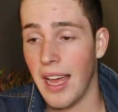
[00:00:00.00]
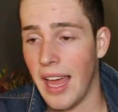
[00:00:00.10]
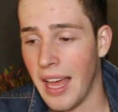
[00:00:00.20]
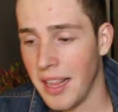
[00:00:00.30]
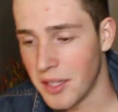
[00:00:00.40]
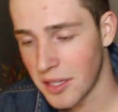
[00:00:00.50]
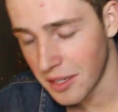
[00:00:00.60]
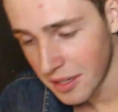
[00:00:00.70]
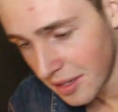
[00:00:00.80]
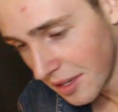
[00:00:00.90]
And,
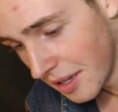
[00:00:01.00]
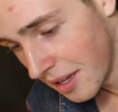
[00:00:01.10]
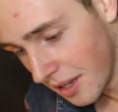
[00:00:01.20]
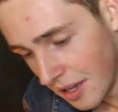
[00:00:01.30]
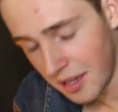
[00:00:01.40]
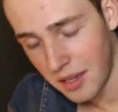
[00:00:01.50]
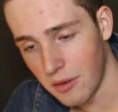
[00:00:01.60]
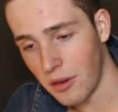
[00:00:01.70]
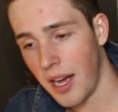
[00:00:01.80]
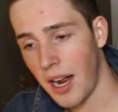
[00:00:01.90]

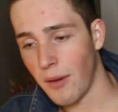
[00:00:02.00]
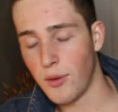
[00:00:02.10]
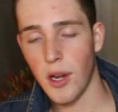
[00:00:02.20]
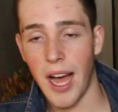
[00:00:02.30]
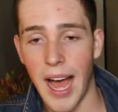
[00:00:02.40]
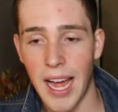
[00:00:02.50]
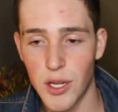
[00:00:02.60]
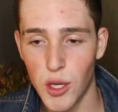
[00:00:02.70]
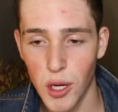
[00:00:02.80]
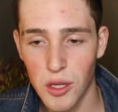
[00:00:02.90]
right, I
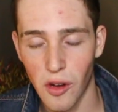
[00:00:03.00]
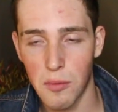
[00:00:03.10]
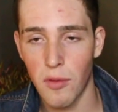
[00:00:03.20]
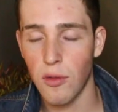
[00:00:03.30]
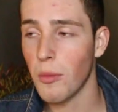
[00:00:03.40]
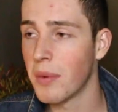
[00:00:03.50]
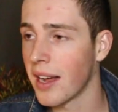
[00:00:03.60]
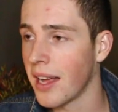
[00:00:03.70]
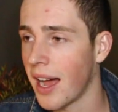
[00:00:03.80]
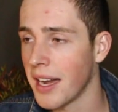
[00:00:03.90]
had jerked off before, but
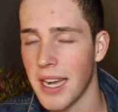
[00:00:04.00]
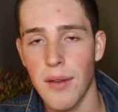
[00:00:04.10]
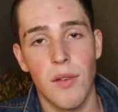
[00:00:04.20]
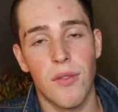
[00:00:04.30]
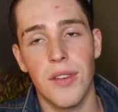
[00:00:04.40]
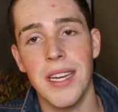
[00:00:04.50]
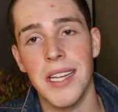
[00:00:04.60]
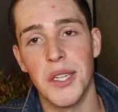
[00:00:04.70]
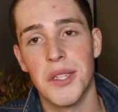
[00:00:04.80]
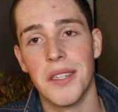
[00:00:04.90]
I'd never
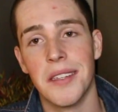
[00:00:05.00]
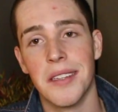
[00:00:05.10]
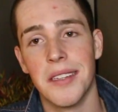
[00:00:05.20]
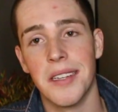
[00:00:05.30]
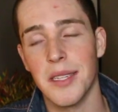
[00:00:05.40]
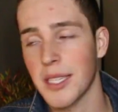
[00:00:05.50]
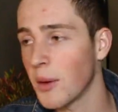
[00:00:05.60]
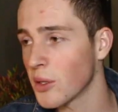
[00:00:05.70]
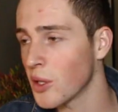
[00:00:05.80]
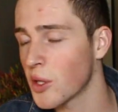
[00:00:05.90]
finished. Because I
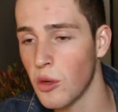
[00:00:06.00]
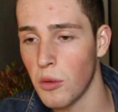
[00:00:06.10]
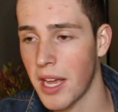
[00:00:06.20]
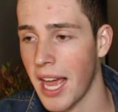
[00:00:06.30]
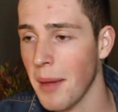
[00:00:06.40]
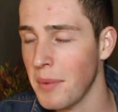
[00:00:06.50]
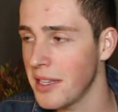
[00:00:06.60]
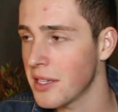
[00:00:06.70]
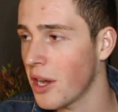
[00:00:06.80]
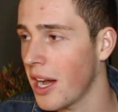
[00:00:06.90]
was on school camp
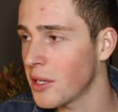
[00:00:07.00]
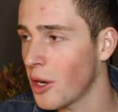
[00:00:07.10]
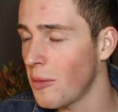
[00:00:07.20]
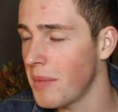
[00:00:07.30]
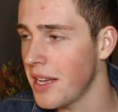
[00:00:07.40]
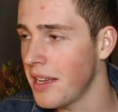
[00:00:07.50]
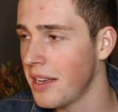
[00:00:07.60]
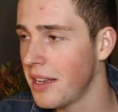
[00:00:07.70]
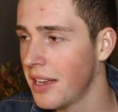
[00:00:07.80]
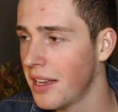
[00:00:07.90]
and this guy told me,
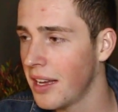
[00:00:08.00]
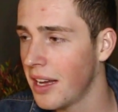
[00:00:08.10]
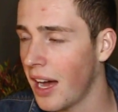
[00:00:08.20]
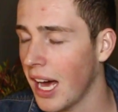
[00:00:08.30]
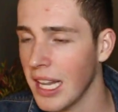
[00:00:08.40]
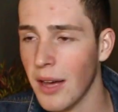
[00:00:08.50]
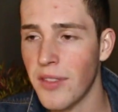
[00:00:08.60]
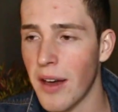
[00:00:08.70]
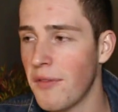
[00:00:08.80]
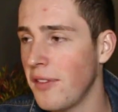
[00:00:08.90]
I
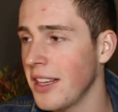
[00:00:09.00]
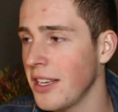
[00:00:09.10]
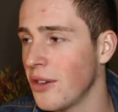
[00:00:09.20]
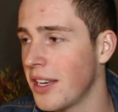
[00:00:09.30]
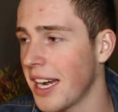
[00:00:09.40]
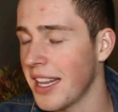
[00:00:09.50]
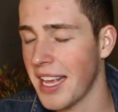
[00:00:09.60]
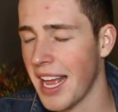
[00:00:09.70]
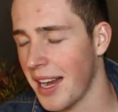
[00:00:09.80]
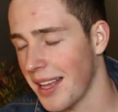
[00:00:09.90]
love that feeling you get at
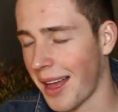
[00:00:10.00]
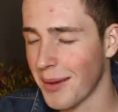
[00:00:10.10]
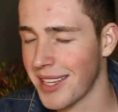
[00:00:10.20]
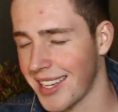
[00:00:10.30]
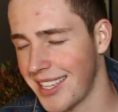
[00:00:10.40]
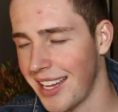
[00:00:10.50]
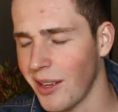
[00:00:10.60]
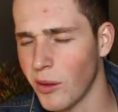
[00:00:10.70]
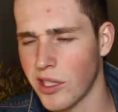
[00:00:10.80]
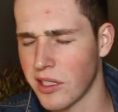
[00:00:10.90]
the end. It has like
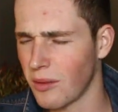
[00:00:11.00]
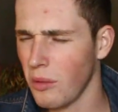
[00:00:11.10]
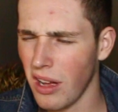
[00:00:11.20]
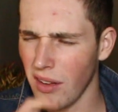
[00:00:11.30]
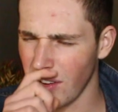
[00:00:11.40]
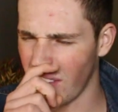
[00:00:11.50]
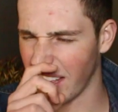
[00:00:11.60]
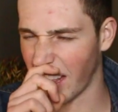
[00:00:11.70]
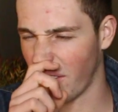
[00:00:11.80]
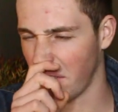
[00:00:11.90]
tingles. I was like, well, I've never
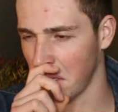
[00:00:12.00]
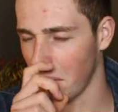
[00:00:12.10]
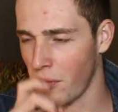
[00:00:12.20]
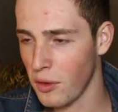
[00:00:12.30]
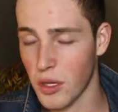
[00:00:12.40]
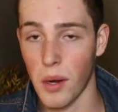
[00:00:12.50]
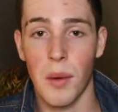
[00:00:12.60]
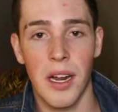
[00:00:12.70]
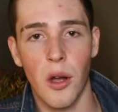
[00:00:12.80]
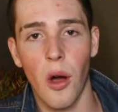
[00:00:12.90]
had that feeling before. So
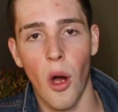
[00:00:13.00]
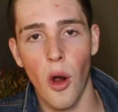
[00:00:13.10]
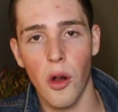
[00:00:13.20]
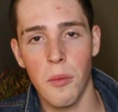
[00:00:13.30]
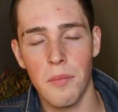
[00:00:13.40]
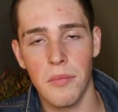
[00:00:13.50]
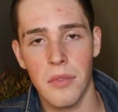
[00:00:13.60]
when I got home,